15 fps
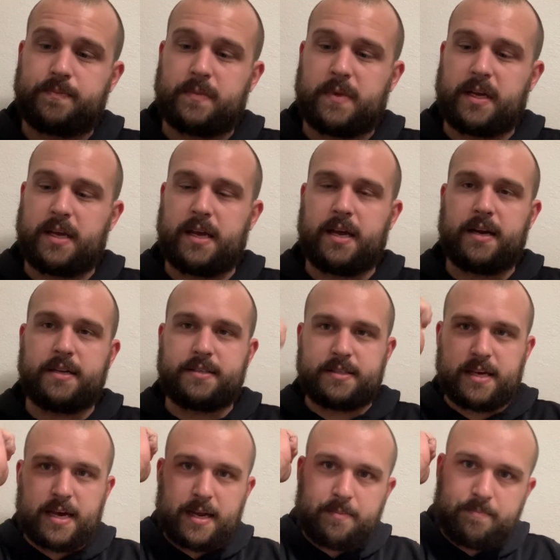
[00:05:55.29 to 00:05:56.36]
Again, it's
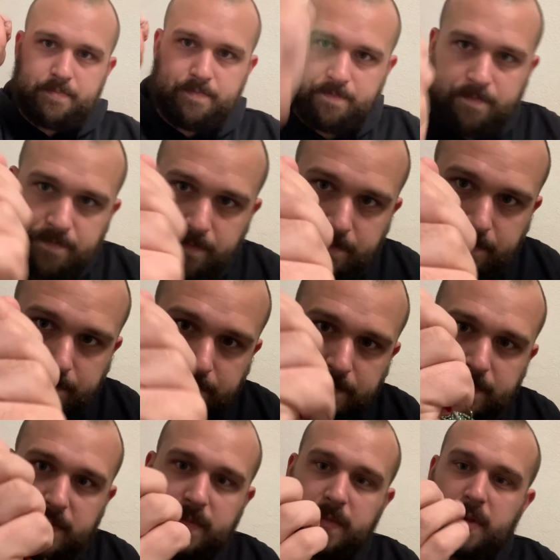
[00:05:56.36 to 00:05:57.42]
that,
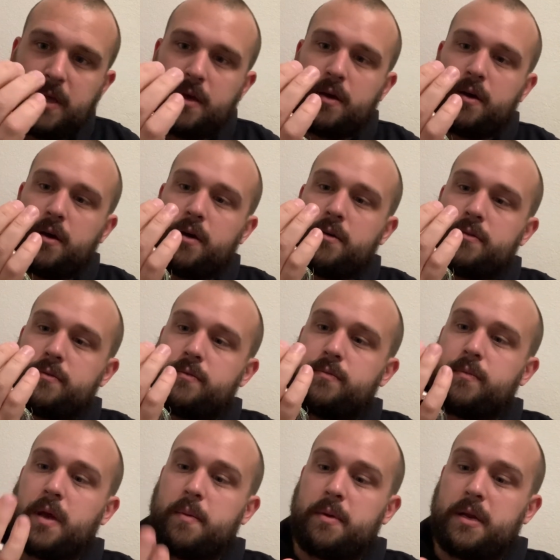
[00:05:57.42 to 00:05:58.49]
well,
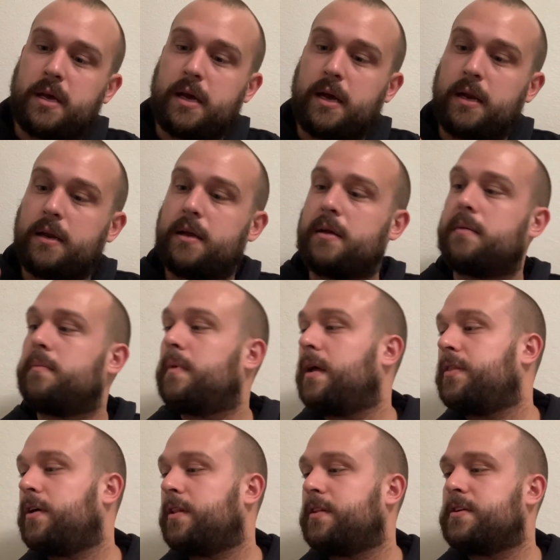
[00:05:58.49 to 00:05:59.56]
maybe not. I
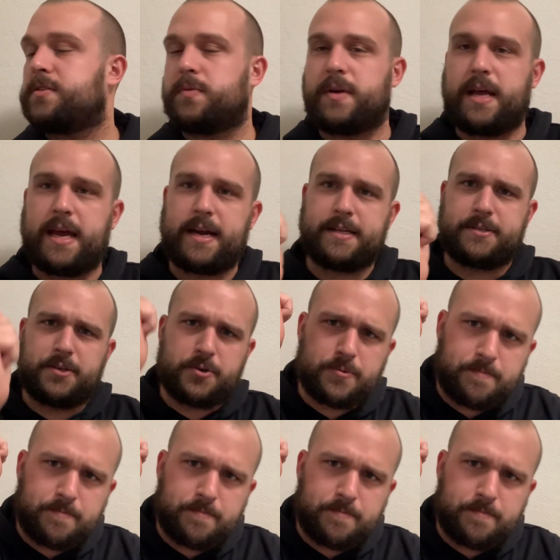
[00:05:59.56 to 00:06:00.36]
thought this one had it too.